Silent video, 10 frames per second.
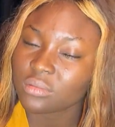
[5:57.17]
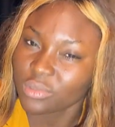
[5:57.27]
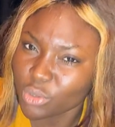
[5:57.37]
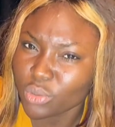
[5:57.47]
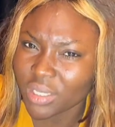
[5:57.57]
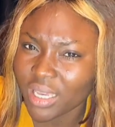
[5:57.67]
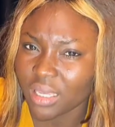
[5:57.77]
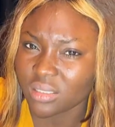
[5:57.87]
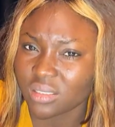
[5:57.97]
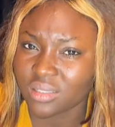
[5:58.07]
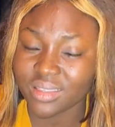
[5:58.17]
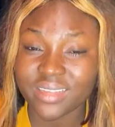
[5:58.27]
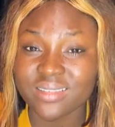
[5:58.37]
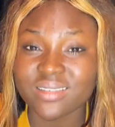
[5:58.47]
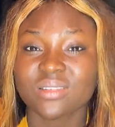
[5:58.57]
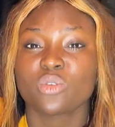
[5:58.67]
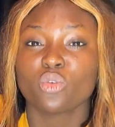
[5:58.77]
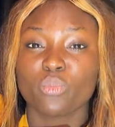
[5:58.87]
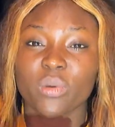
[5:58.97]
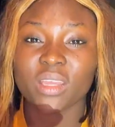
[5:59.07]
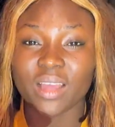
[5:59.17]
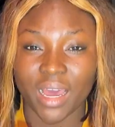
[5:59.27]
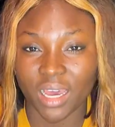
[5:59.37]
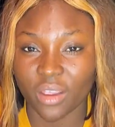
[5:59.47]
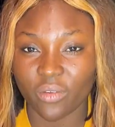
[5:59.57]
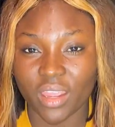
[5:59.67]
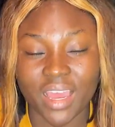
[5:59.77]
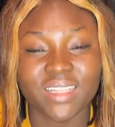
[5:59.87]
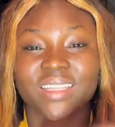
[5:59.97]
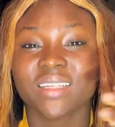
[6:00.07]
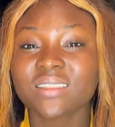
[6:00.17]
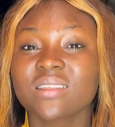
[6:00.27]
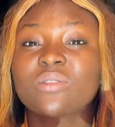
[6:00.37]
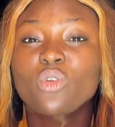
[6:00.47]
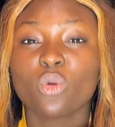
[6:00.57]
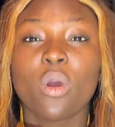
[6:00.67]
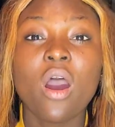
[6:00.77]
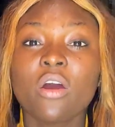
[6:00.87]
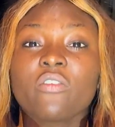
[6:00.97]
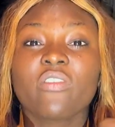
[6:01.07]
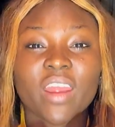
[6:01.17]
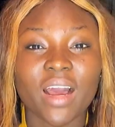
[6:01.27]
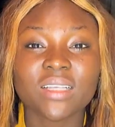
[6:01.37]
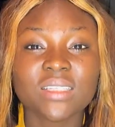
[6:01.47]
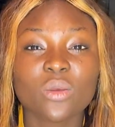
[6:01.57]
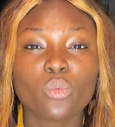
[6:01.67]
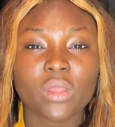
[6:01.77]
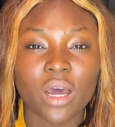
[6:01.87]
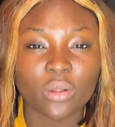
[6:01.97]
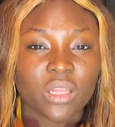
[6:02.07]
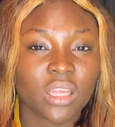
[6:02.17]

to get that is you being angry and that is you reacting without